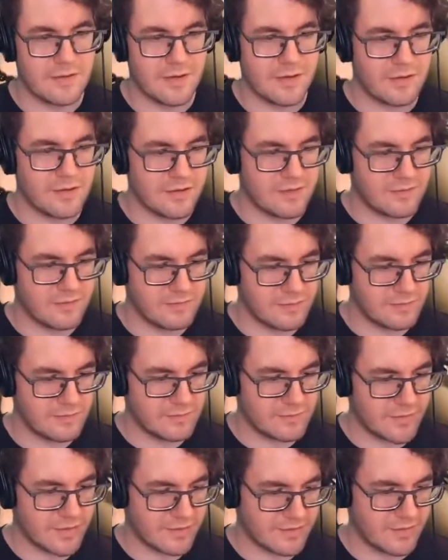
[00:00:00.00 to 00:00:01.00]

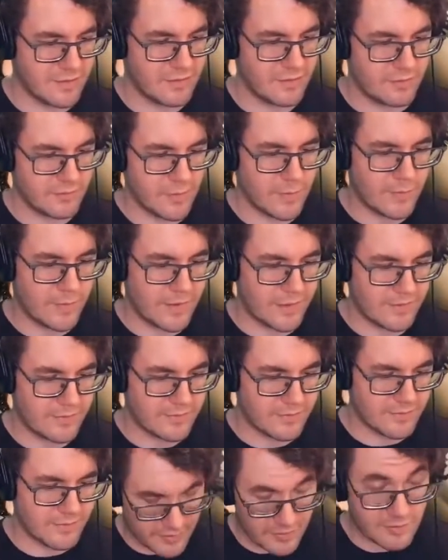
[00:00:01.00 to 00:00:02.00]
into Castellan
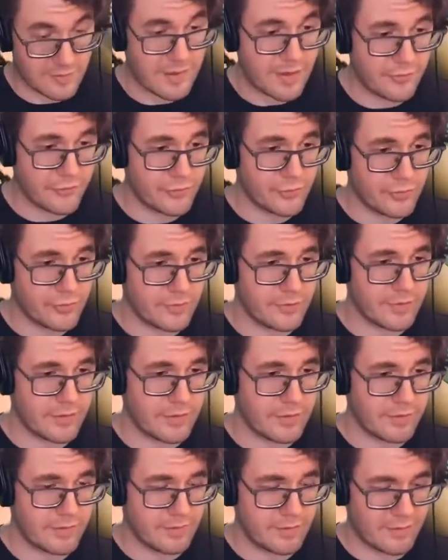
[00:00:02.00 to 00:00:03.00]
robots. They're a lot shorter
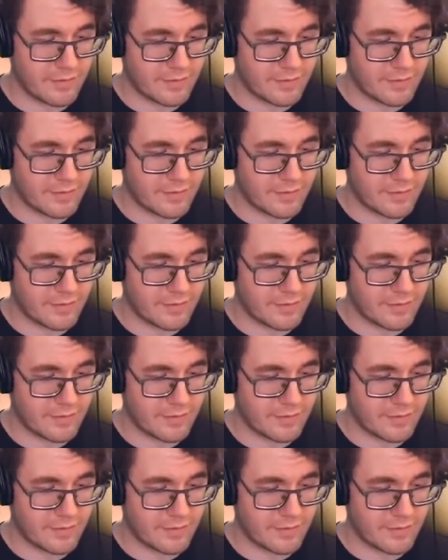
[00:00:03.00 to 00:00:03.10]
than